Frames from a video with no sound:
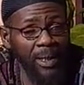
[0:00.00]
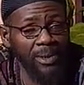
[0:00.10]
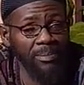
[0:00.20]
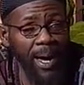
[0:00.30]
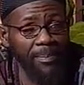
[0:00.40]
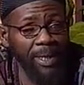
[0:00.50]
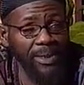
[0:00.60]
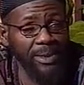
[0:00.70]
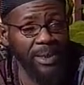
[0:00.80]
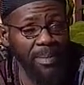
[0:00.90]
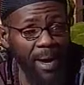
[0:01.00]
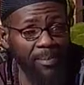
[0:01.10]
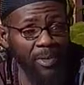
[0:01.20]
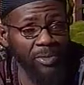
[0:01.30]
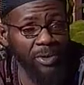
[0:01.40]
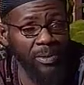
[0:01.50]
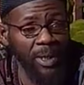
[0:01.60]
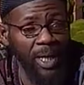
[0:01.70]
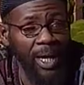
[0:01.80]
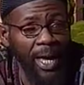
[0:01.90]
because of my blessing and my mercy,
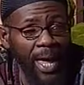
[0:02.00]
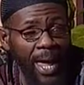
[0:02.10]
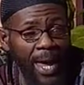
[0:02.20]
mm-hmm.